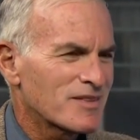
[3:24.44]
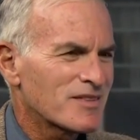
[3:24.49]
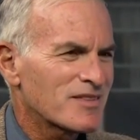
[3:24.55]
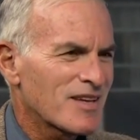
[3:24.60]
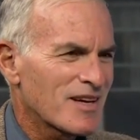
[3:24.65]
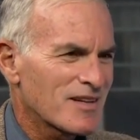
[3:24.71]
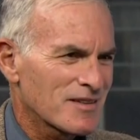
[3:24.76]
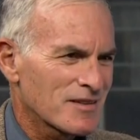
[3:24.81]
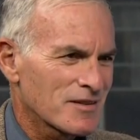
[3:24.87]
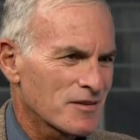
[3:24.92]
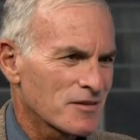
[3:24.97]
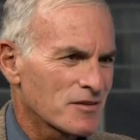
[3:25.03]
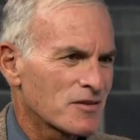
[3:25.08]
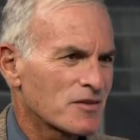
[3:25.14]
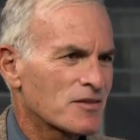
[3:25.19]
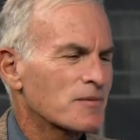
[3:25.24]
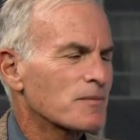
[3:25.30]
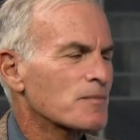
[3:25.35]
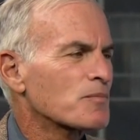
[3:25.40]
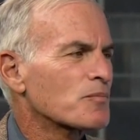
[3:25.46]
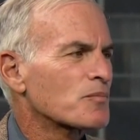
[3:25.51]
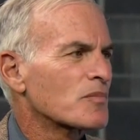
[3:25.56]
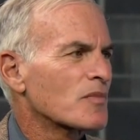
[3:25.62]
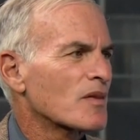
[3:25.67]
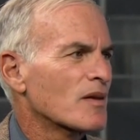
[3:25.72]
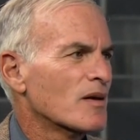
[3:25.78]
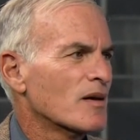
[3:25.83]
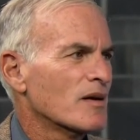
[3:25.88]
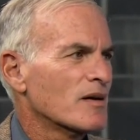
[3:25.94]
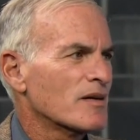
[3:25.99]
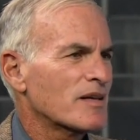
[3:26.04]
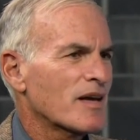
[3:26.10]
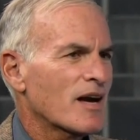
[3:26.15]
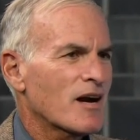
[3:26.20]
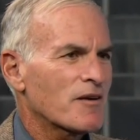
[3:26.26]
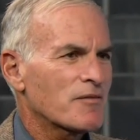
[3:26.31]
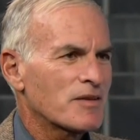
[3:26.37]
settlers
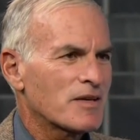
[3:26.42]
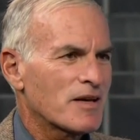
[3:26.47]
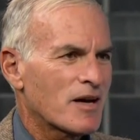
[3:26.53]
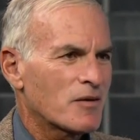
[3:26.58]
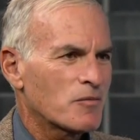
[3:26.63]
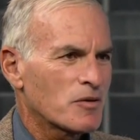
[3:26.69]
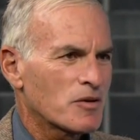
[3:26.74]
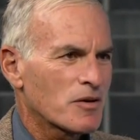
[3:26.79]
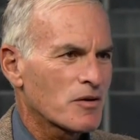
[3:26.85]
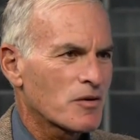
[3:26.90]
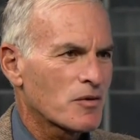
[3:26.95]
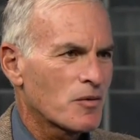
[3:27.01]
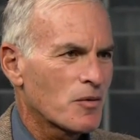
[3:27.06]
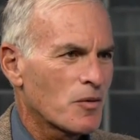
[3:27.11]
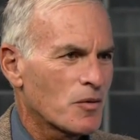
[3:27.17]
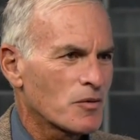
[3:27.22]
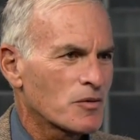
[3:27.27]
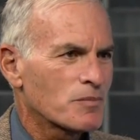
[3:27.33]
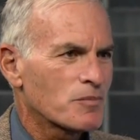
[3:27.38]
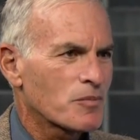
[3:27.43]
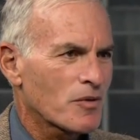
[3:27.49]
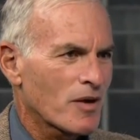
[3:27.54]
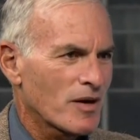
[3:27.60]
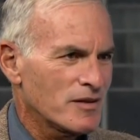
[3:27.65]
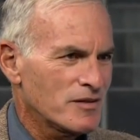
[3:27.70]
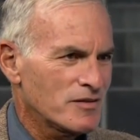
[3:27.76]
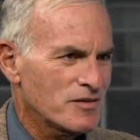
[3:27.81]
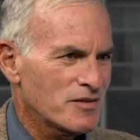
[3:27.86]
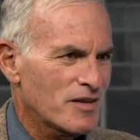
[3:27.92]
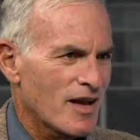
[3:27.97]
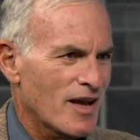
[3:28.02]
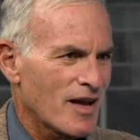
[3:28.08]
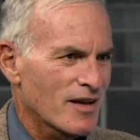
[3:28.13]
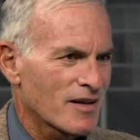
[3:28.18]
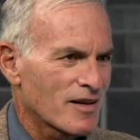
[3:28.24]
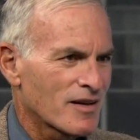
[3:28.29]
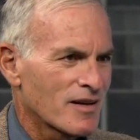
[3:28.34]
carry on what are called price
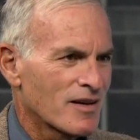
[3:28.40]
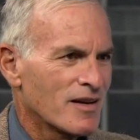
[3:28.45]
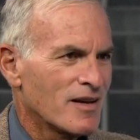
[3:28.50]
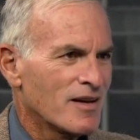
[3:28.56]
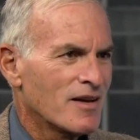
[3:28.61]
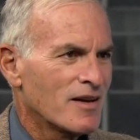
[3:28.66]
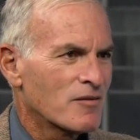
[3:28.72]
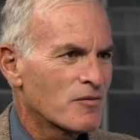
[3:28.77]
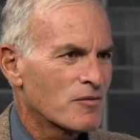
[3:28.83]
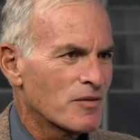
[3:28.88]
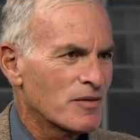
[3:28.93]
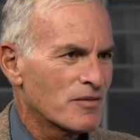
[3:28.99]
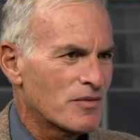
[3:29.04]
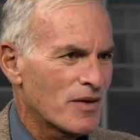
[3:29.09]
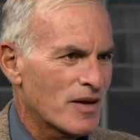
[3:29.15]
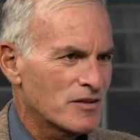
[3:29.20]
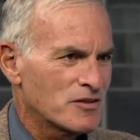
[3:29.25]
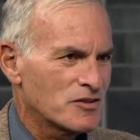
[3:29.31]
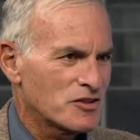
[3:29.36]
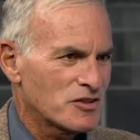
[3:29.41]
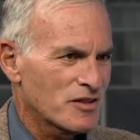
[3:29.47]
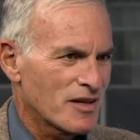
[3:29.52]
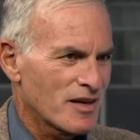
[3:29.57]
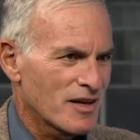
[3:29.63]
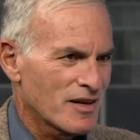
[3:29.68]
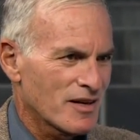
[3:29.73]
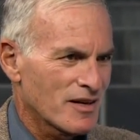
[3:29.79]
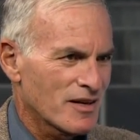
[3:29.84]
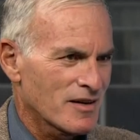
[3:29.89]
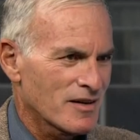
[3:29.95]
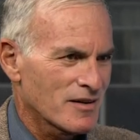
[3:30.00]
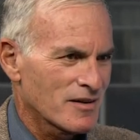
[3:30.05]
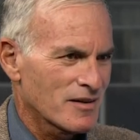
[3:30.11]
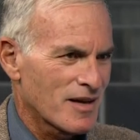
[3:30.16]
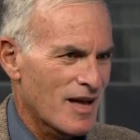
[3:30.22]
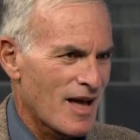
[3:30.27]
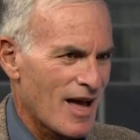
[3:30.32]
tag revenge
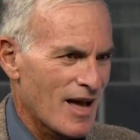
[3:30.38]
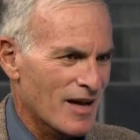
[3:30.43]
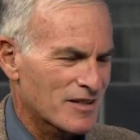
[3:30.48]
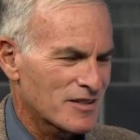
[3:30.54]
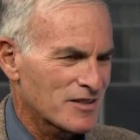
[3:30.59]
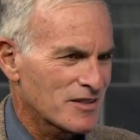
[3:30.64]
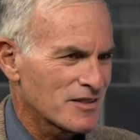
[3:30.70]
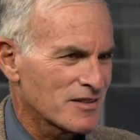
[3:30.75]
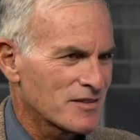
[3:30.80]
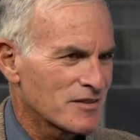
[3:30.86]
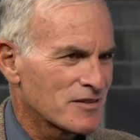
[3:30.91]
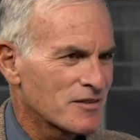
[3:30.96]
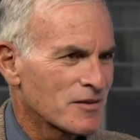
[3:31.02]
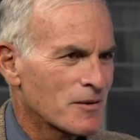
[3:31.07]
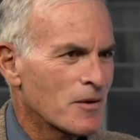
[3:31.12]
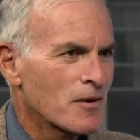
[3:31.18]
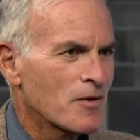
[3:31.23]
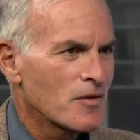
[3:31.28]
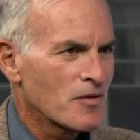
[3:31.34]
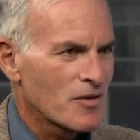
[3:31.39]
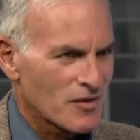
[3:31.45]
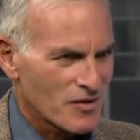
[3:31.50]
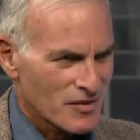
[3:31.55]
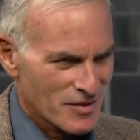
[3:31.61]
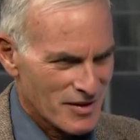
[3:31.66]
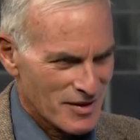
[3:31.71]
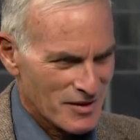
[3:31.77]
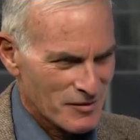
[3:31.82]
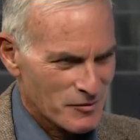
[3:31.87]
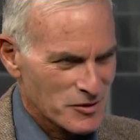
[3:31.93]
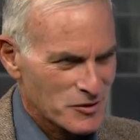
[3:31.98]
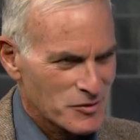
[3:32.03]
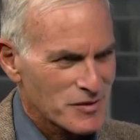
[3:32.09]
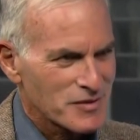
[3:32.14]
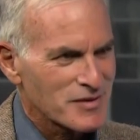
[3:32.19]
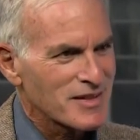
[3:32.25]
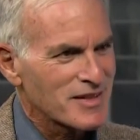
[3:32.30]
actions,
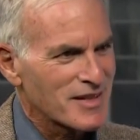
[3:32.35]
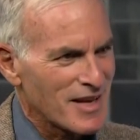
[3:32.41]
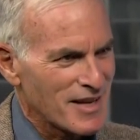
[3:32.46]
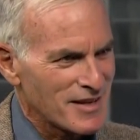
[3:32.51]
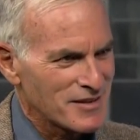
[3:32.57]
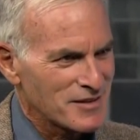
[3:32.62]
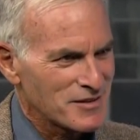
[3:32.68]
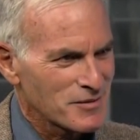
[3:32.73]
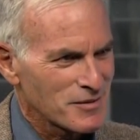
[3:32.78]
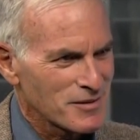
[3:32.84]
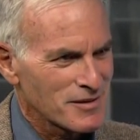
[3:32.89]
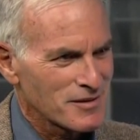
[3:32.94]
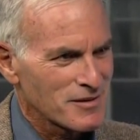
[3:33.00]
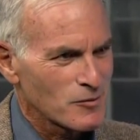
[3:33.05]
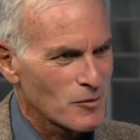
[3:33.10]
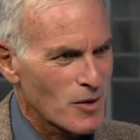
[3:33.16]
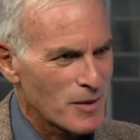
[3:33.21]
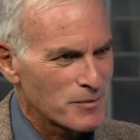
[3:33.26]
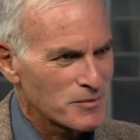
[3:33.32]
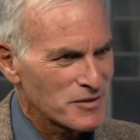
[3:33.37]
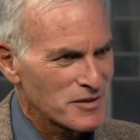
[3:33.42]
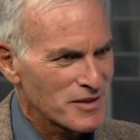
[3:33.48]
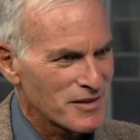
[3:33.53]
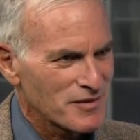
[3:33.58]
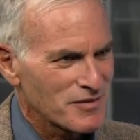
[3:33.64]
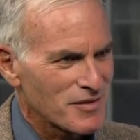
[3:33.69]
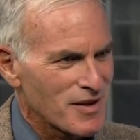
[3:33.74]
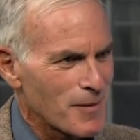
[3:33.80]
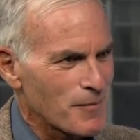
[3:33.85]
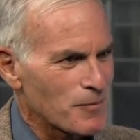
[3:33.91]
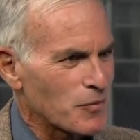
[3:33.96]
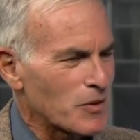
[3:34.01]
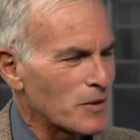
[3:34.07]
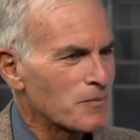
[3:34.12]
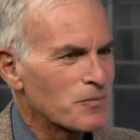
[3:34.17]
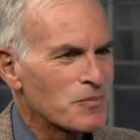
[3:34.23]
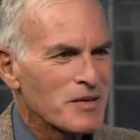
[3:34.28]
which was the case with the Dawabshe
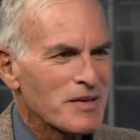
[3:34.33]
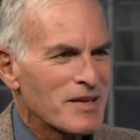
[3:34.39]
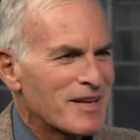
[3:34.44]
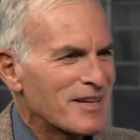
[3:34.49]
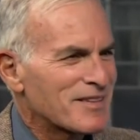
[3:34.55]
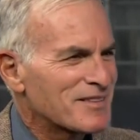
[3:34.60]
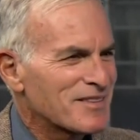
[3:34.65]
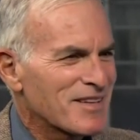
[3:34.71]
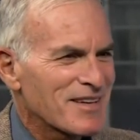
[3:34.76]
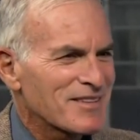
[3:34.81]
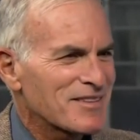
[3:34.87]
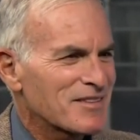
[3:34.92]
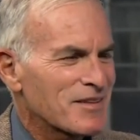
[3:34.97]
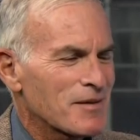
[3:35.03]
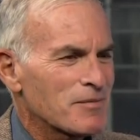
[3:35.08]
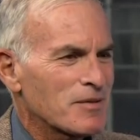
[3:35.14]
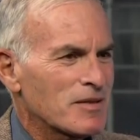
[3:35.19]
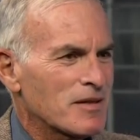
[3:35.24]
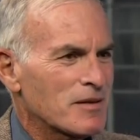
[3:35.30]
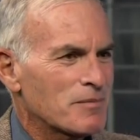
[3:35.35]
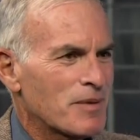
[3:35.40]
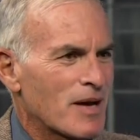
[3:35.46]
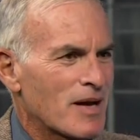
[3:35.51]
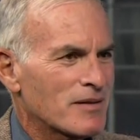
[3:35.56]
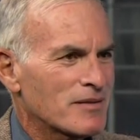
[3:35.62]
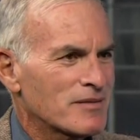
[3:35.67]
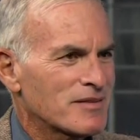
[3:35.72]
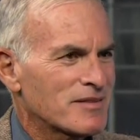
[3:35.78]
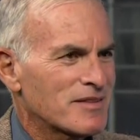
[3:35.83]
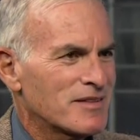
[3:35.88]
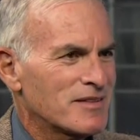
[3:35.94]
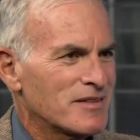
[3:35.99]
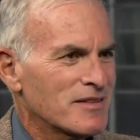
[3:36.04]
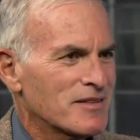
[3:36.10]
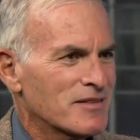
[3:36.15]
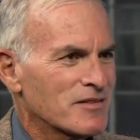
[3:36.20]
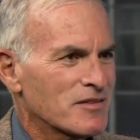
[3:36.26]
family, it's not something that
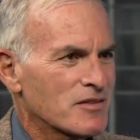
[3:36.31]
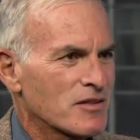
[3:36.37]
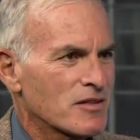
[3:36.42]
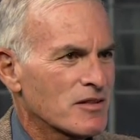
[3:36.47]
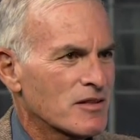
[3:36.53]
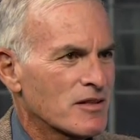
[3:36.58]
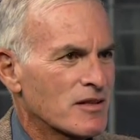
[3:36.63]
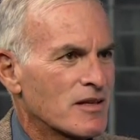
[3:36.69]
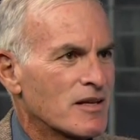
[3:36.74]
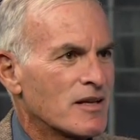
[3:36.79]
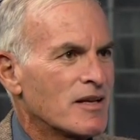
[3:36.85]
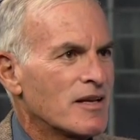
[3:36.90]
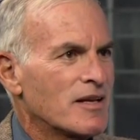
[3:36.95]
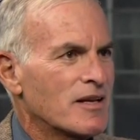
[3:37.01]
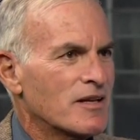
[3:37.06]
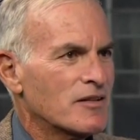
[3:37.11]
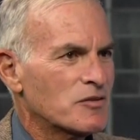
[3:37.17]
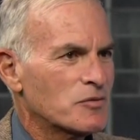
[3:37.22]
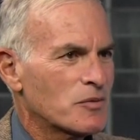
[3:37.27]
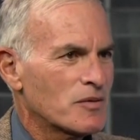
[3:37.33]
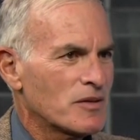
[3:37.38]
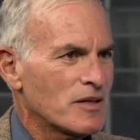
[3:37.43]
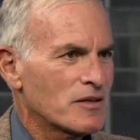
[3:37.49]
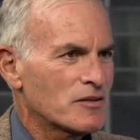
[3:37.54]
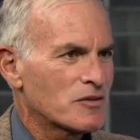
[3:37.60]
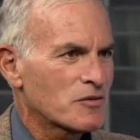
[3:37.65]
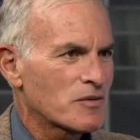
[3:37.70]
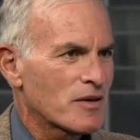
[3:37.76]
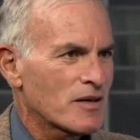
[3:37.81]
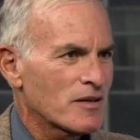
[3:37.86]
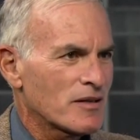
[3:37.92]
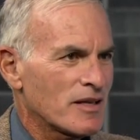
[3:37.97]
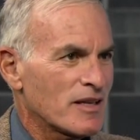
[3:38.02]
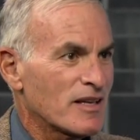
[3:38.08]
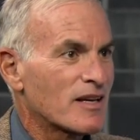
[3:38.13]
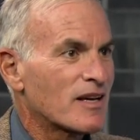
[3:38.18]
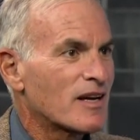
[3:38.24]
Palestinians did. It's when the
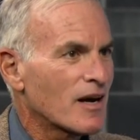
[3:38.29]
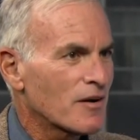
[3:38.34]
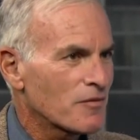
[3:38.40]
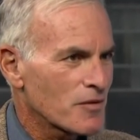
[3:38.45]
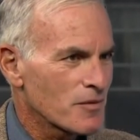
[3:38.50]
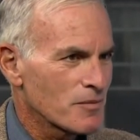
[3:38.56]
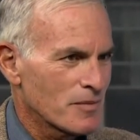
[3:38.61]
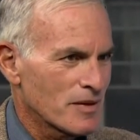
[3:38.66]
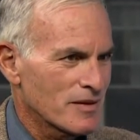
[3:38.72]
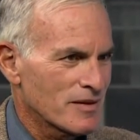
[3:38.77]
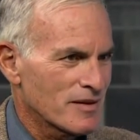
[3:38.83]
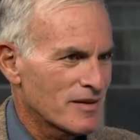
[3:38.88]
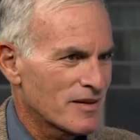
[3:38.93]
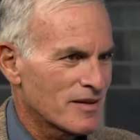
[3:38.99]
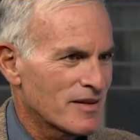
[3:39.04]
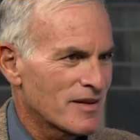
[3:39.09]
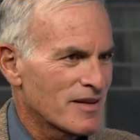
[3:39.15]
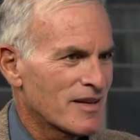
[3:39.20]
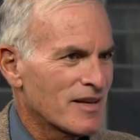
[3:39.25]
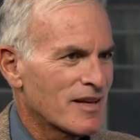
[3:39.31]
Israeli government